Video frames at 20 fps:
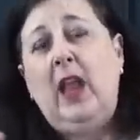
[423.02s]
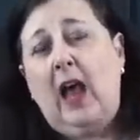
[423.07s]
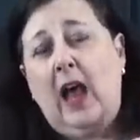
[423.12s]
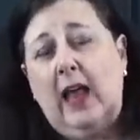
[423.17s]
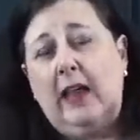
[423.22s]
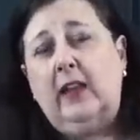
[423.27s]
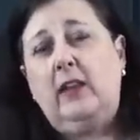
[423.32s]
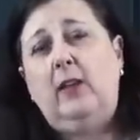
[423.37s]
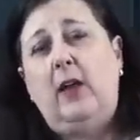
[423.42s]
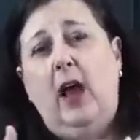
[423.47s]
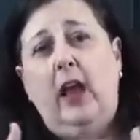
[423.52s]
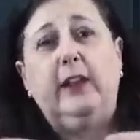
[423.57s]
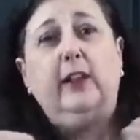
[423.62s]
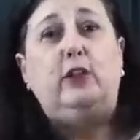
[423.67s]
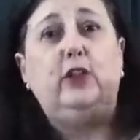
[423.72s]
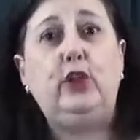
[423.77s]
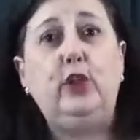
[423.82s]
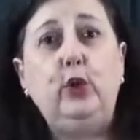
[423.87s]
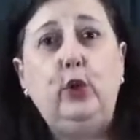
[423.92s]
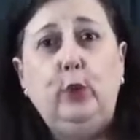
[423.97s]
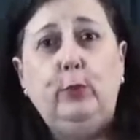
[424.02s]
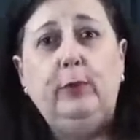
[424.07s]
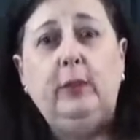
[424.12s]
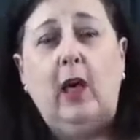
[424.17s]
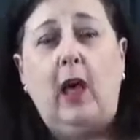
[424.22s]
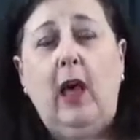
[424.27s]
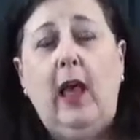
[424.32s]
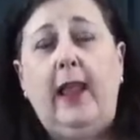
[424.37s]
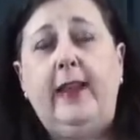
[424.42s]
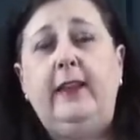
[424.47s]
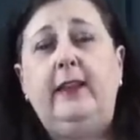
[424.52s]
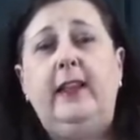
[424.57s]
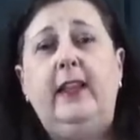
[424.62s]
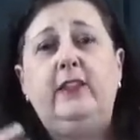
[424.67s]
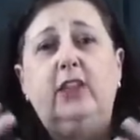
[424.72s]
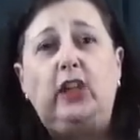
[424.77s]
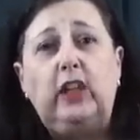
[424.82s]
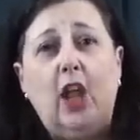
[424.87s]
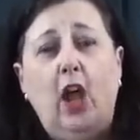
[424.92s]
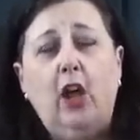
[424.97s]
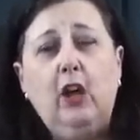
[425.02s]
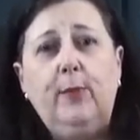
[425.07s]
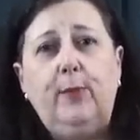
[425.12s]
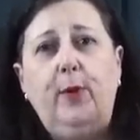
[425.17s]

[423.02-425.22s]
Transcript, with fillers: on a tube line. And as a young